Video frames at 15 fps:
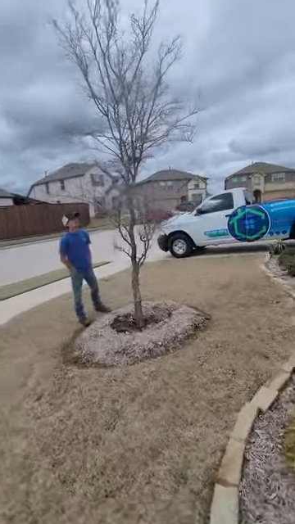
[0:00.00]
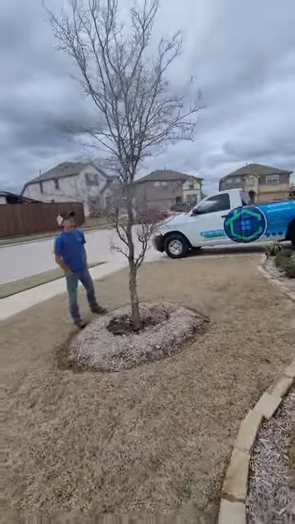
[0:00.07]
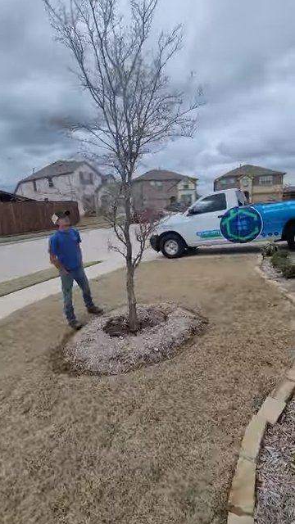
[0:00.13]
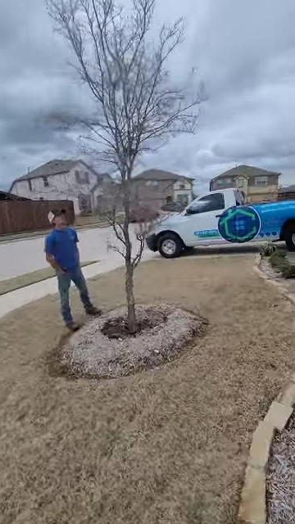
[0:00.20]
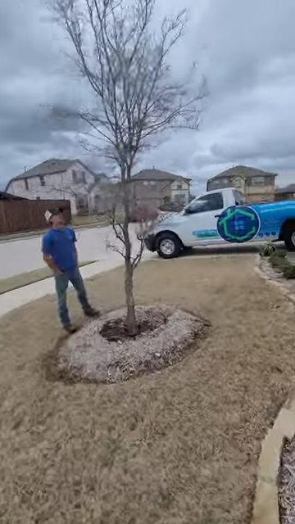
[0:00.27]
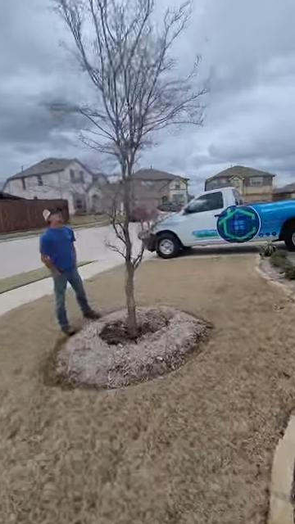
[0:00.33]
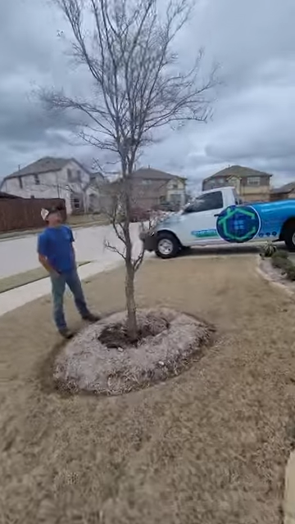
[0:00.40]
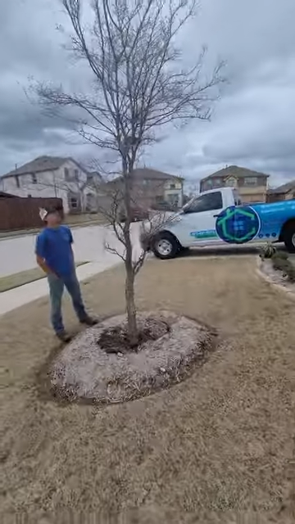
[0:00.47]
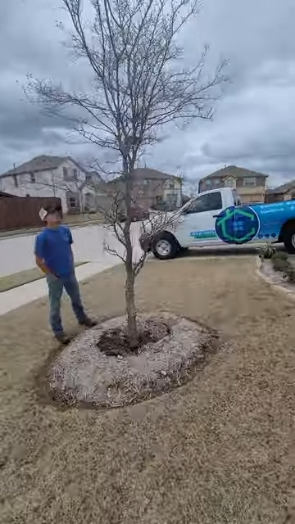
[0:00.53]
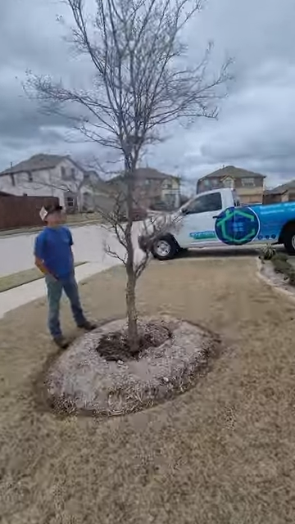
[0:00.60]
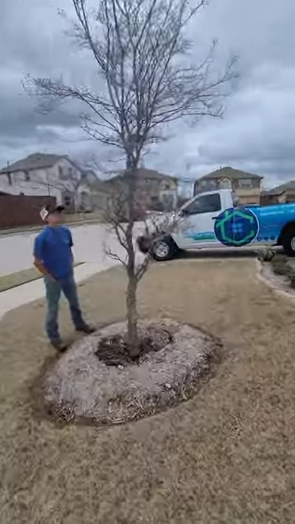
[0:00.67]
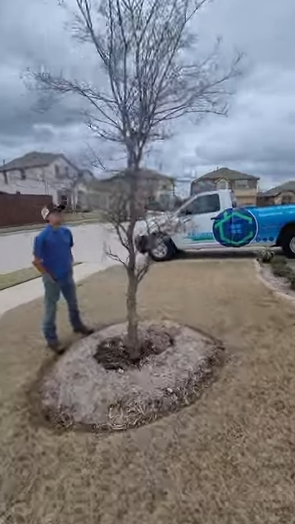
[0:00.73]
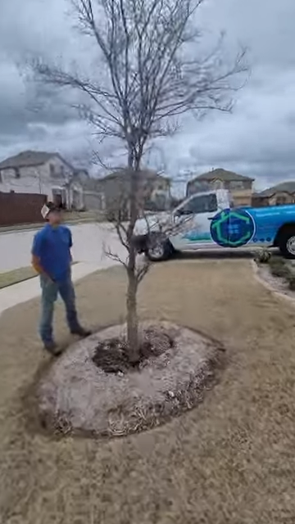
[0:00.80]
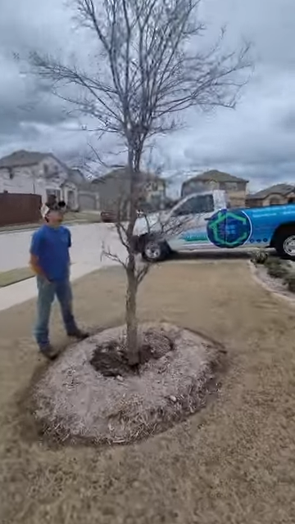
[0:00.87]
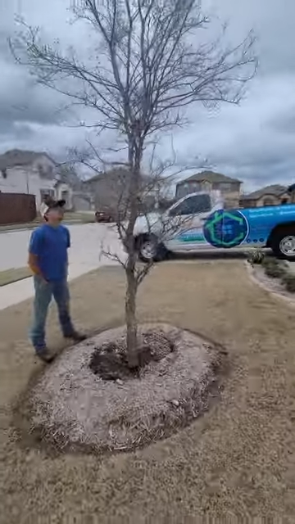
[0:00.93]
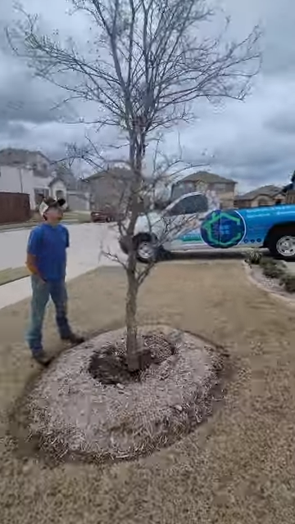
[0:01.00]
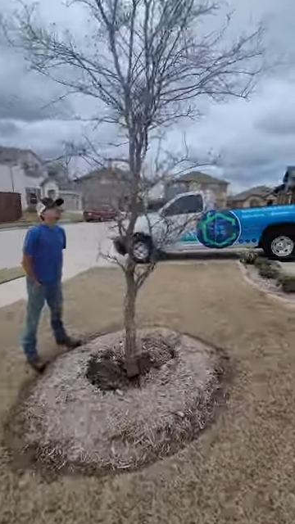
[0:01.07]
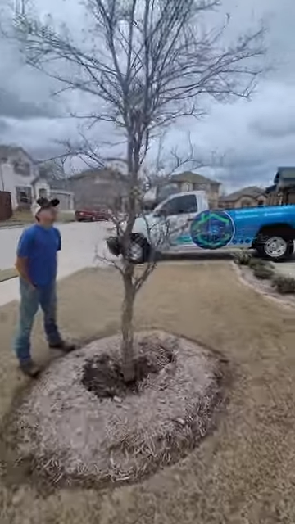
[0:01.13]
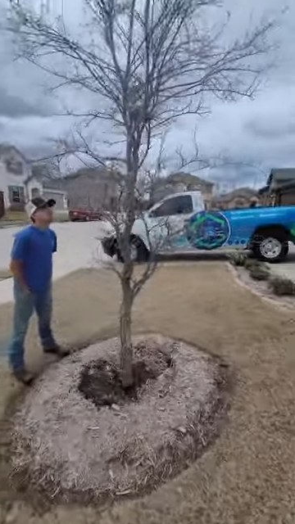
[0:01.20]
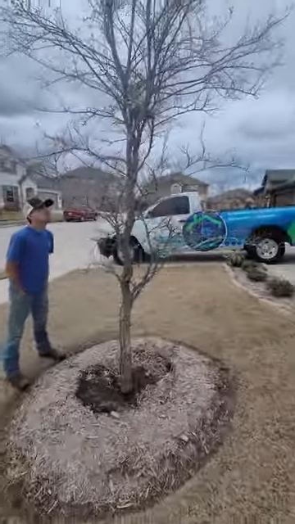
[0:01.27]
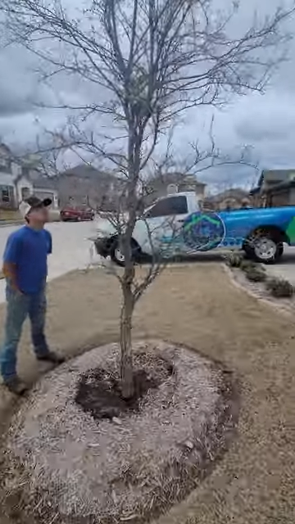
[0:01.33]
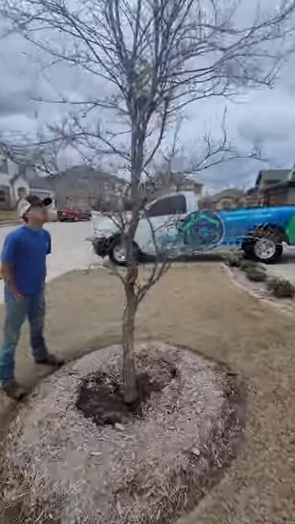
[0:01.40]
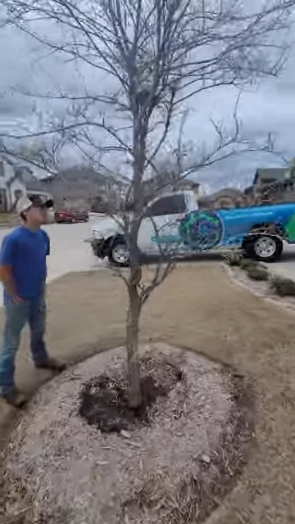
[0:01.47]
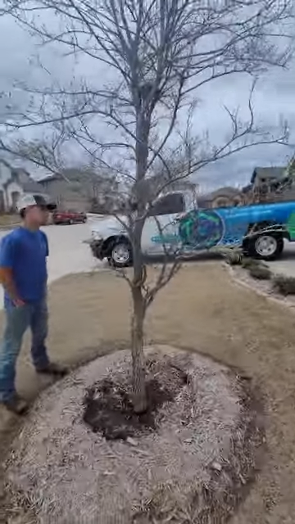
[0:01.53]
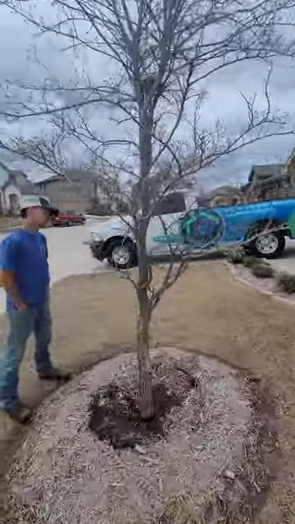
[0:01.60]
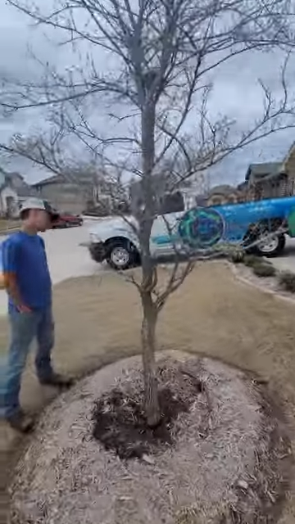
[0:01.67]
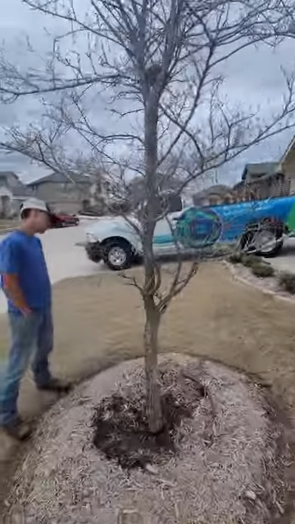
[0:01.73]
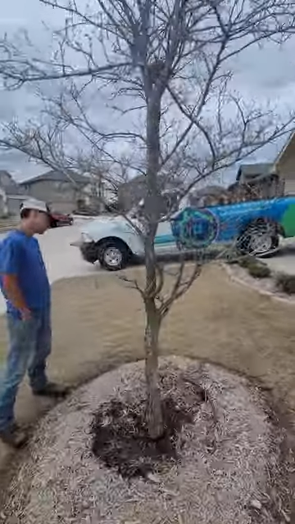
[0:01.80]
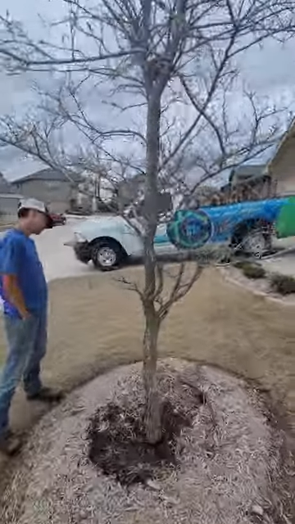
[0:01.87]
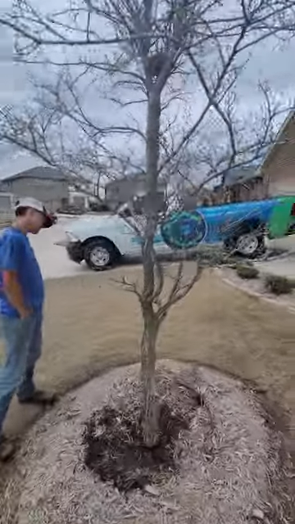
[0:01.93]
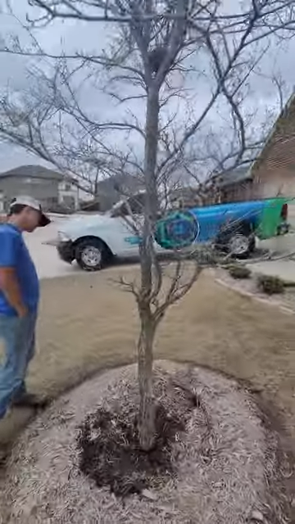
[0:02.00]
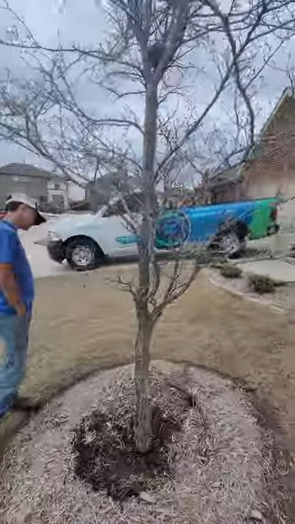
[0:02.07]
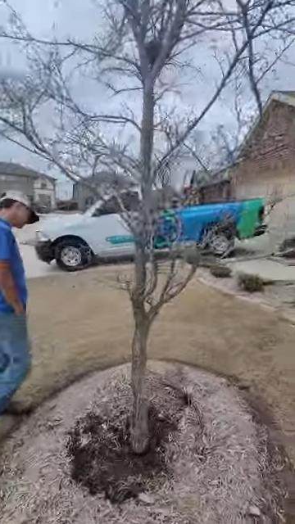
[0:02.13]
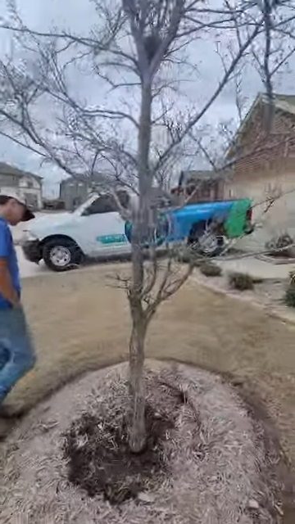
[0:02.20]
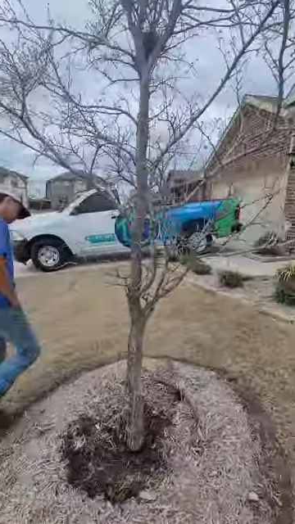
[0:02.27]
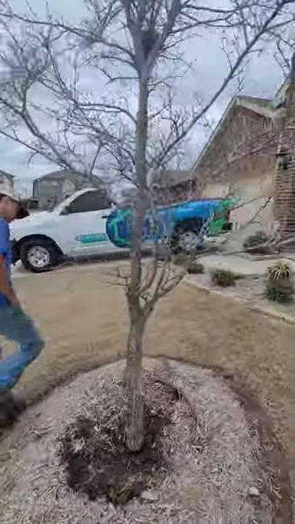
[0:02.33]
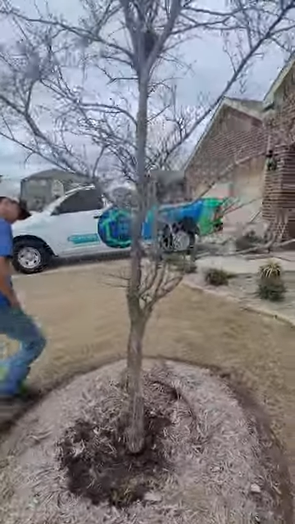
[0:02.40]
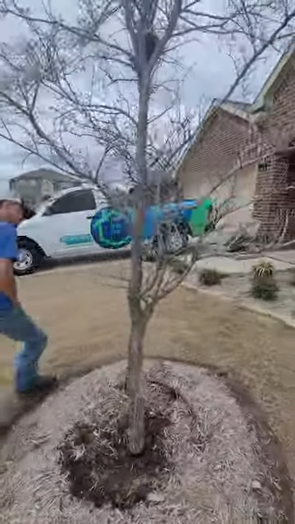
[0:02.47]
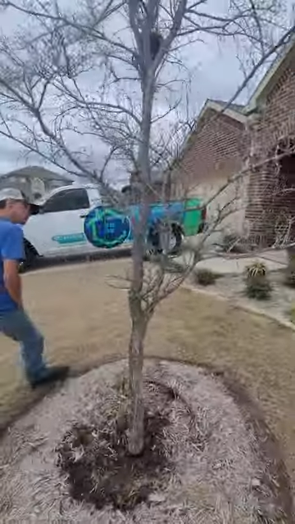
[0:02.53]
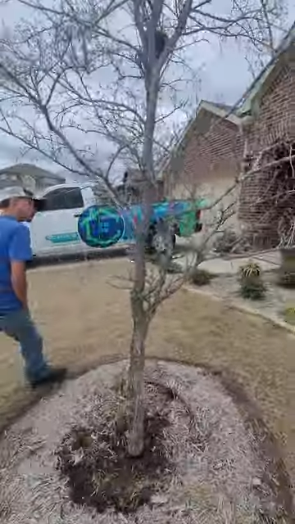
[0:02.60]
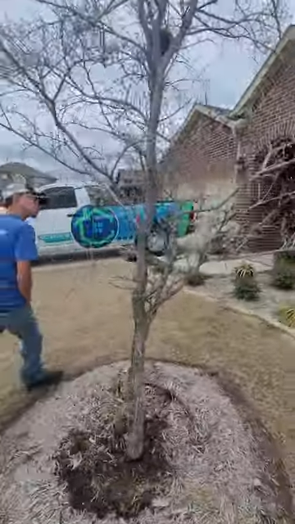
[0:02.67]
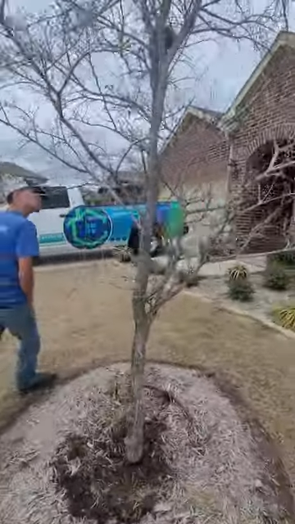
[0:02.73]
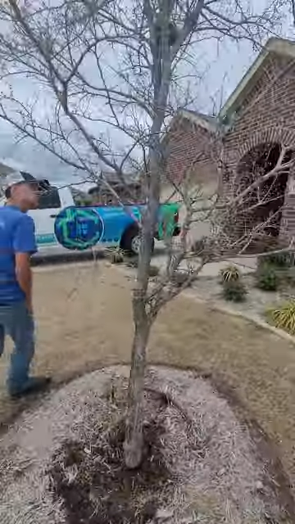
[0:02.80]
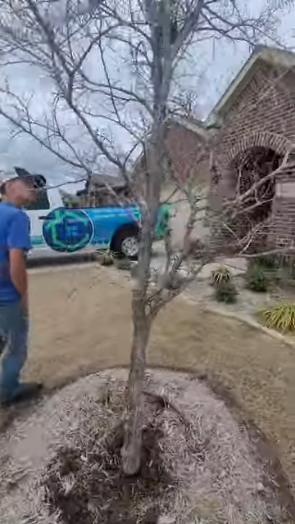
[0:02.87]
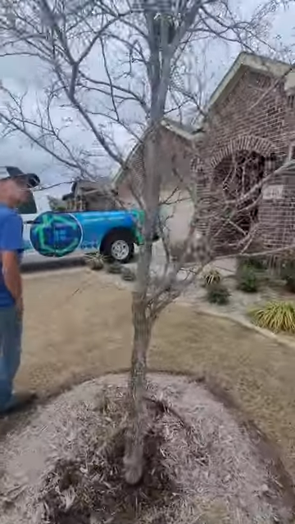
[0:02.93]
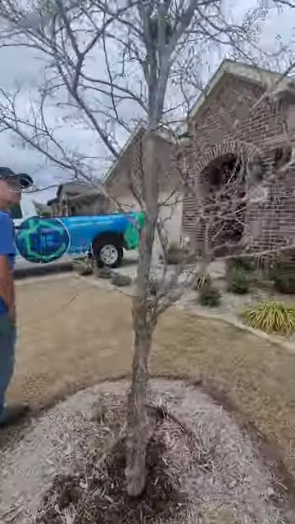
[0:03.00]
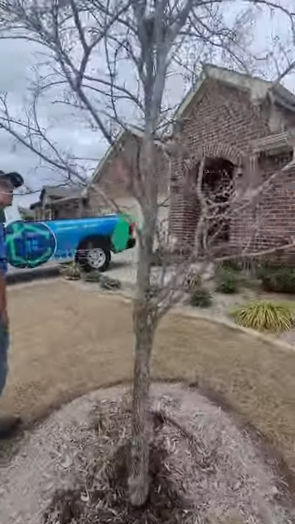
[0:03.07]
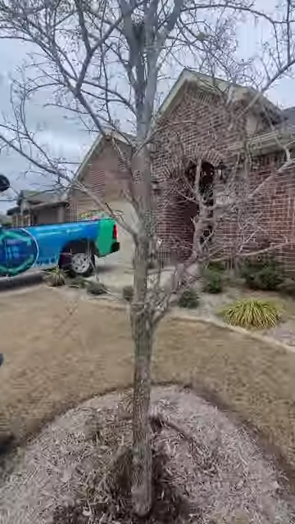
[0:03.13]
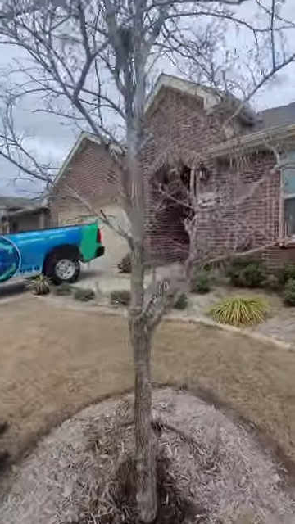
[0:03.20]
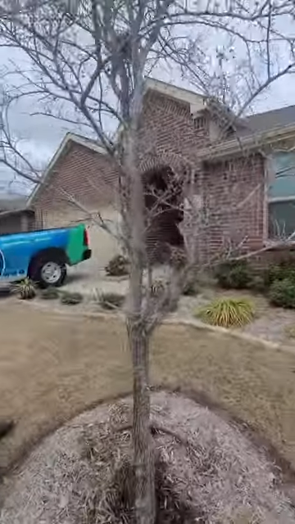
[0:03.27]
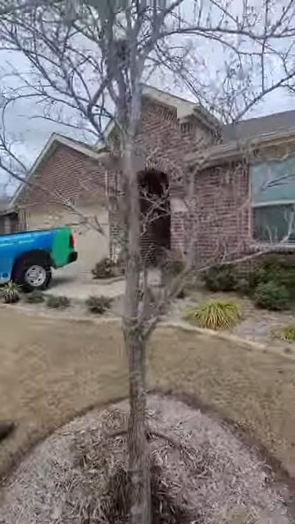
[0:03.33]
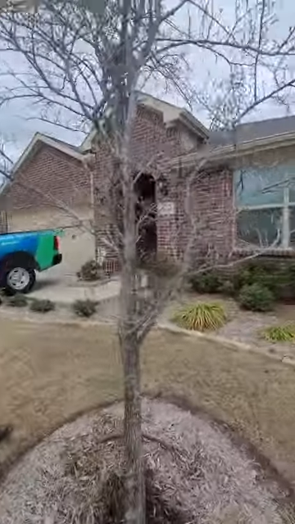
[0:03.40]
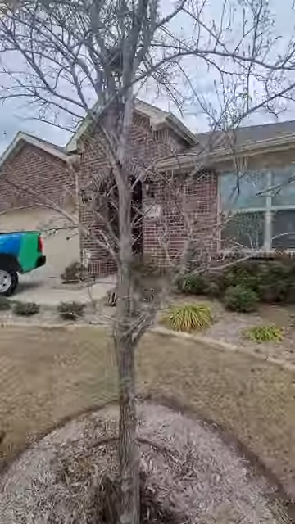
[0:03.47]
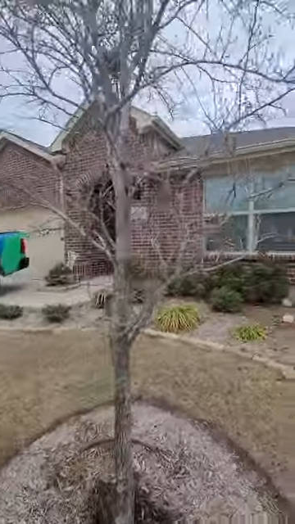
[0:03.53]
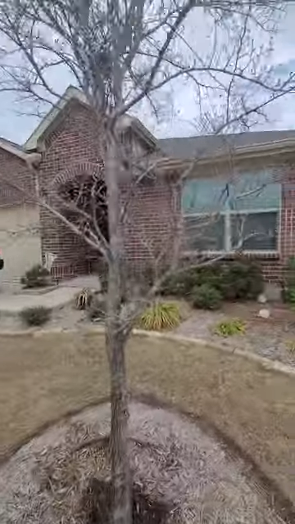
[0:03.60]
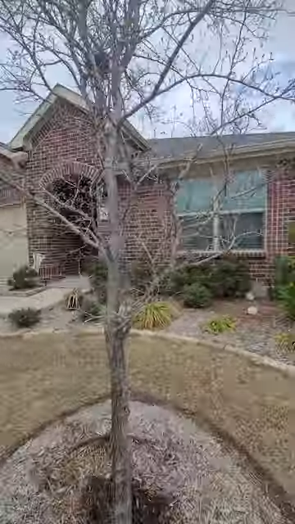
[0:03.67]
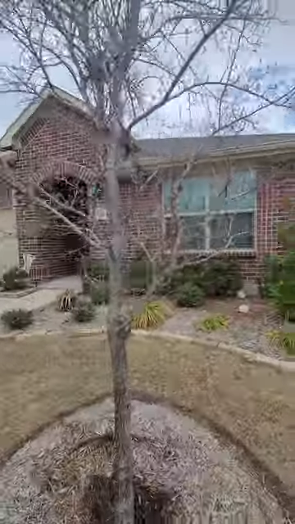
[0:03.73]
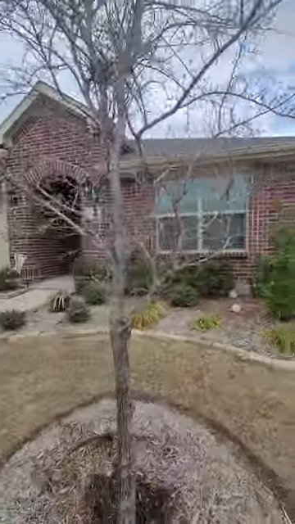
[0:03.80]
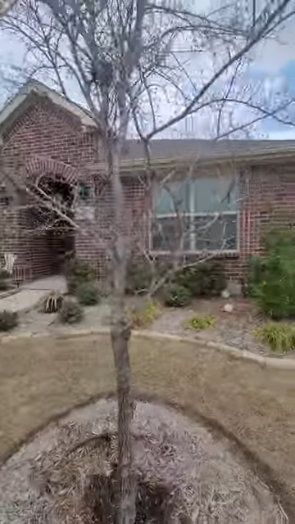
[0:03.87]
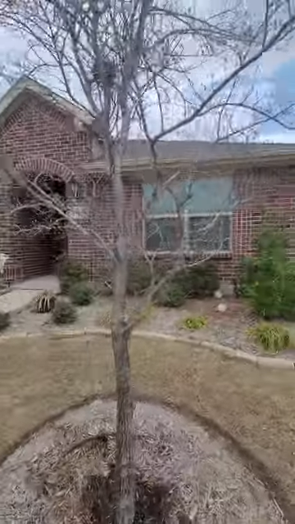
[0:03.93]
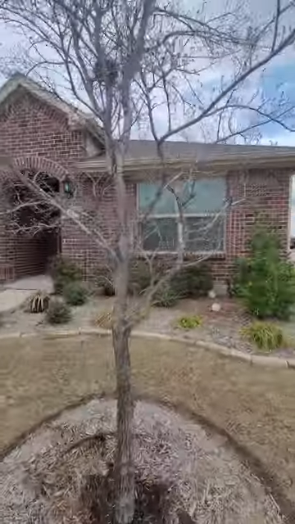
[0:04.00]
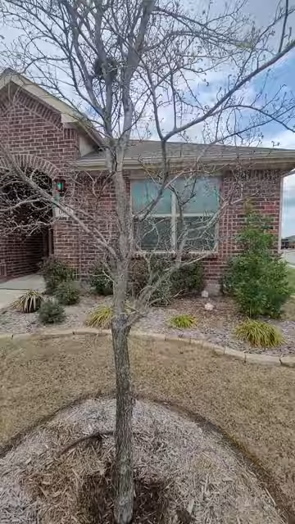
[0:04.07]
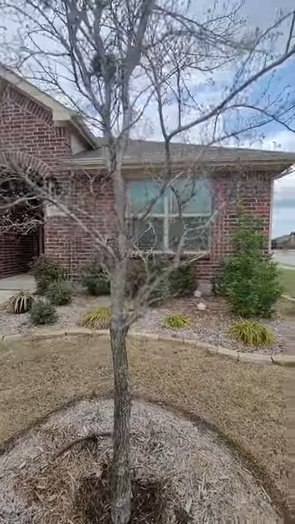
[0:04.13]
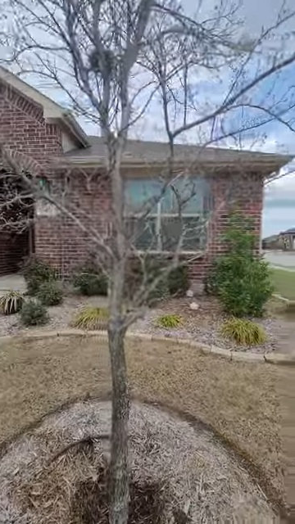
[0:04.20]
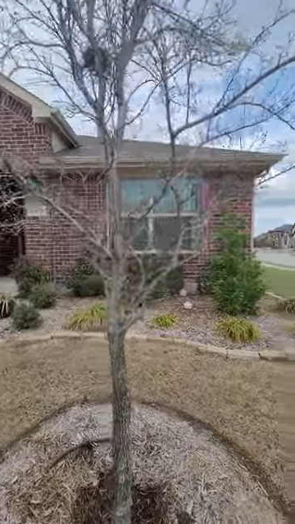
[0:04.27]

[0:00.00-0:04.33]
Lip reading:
Nobody's mouth can be seen.